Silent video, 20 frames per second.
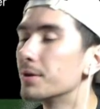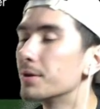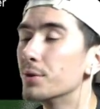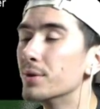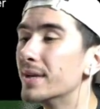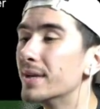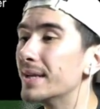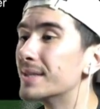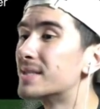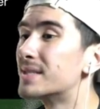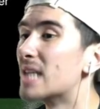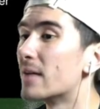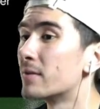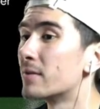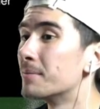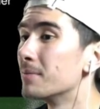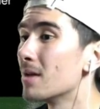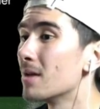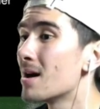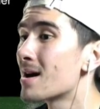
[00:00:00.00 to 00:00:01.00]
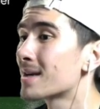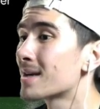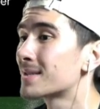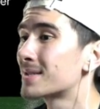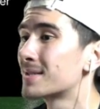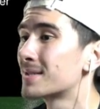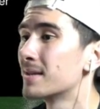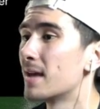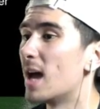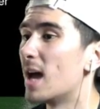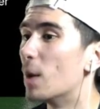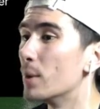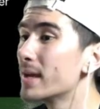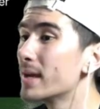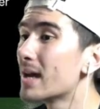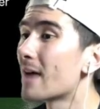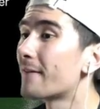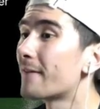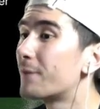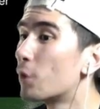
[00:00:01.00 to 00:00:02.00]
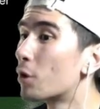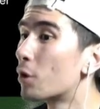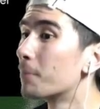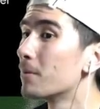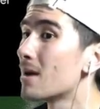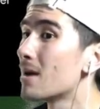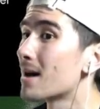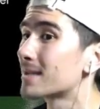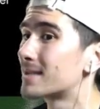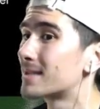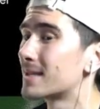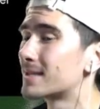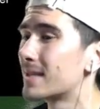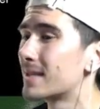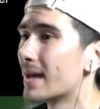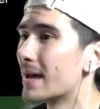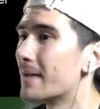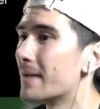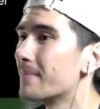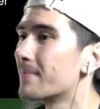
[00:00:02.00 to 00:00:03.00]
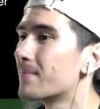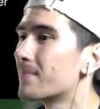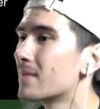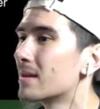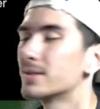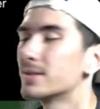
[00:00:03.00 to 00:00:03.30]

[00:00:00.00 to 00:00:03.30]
You need 7 blocks, And we got 4 blocks this game.